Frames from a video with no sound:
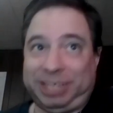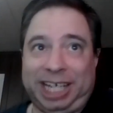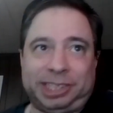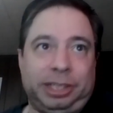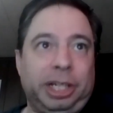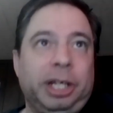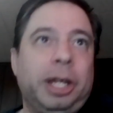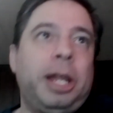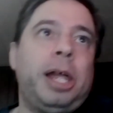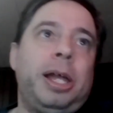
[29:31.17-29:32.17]
Wrestling.
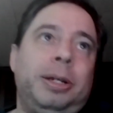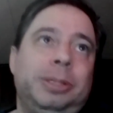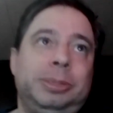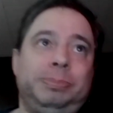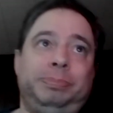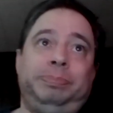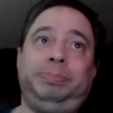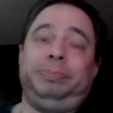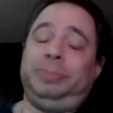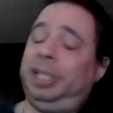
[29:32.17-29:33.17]

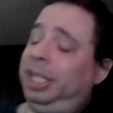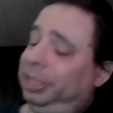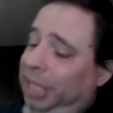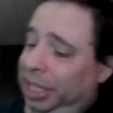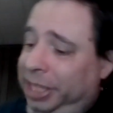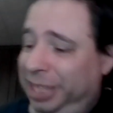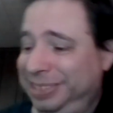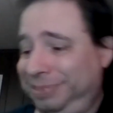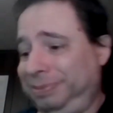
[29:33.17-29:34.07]
I like it.